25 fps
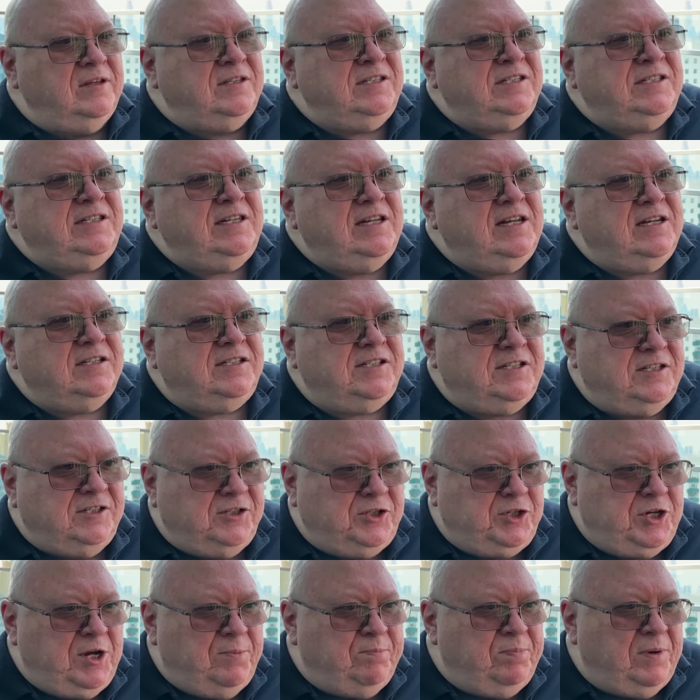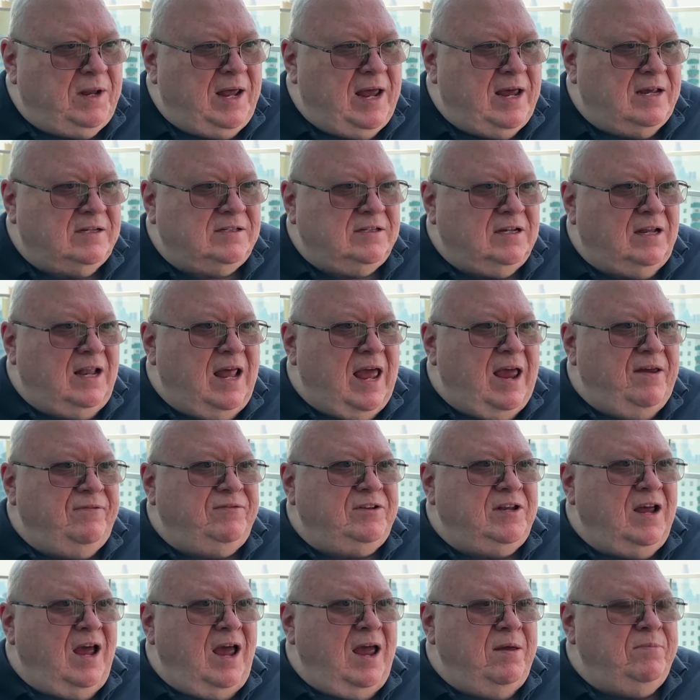citizenship lasts a
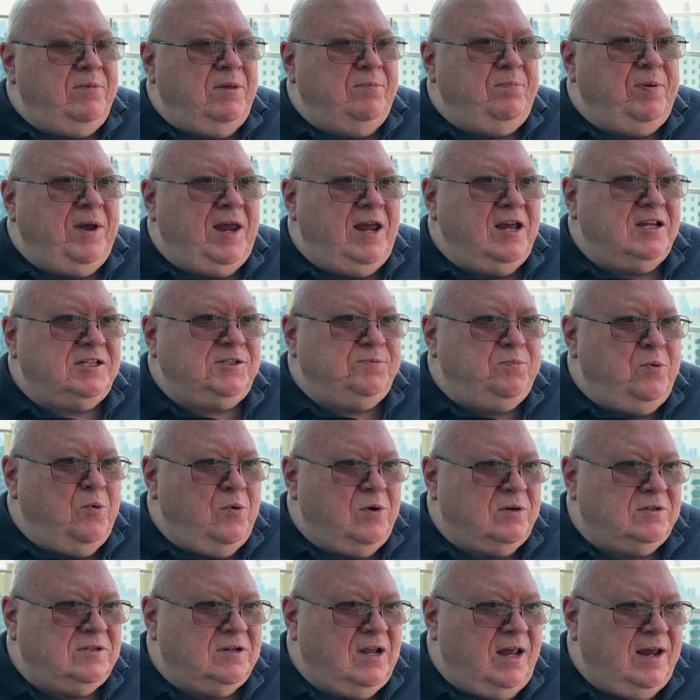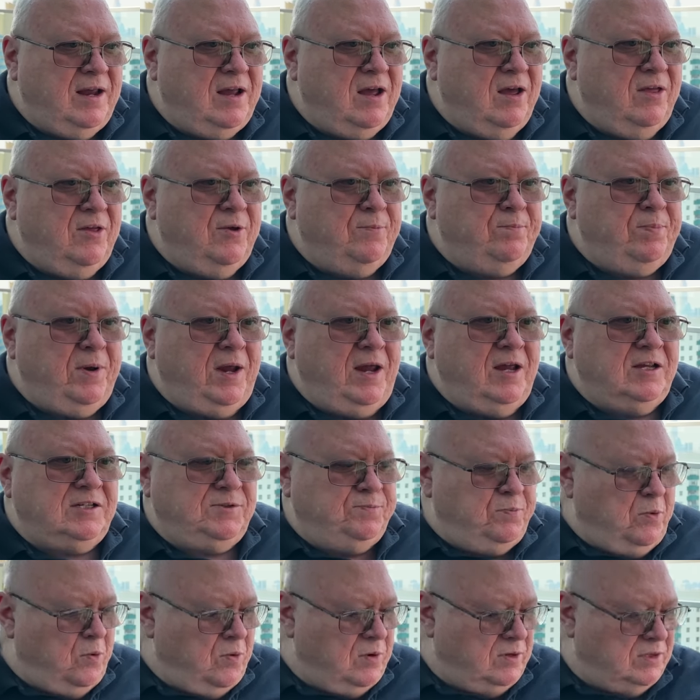lifetime. The passports, like other
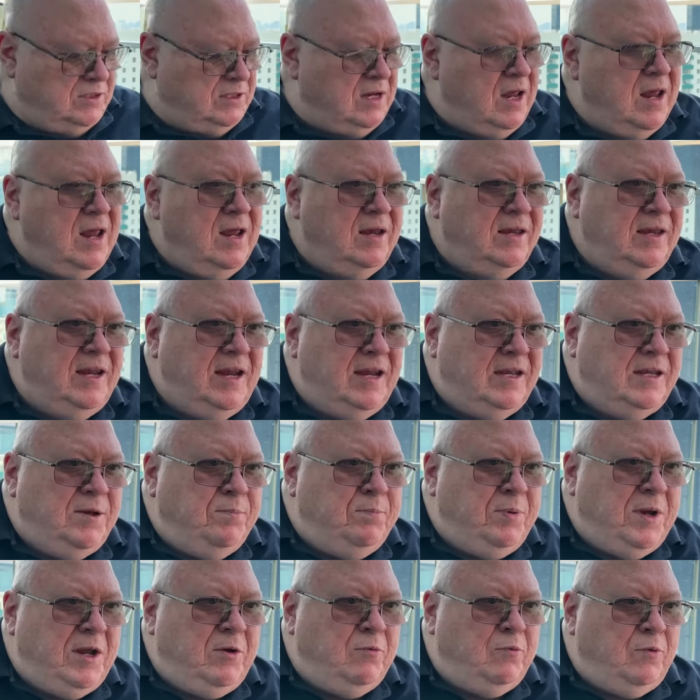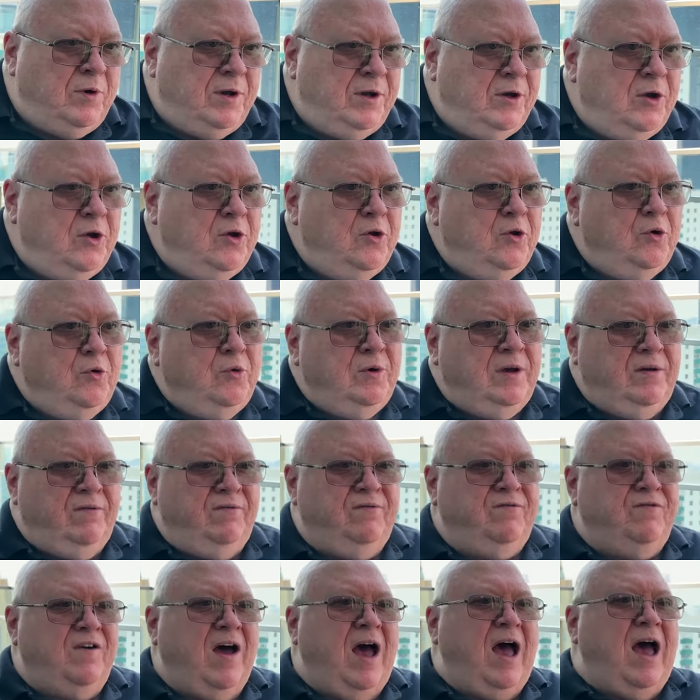passports, need to be renewed in
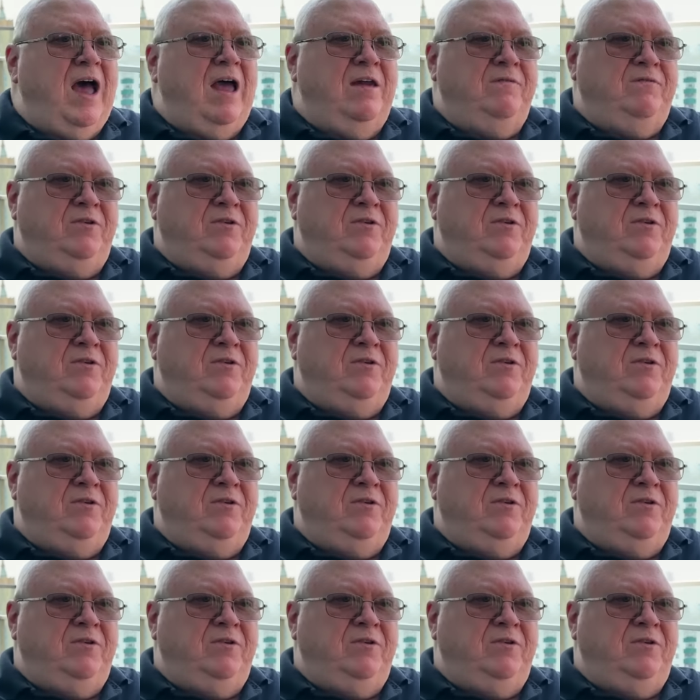five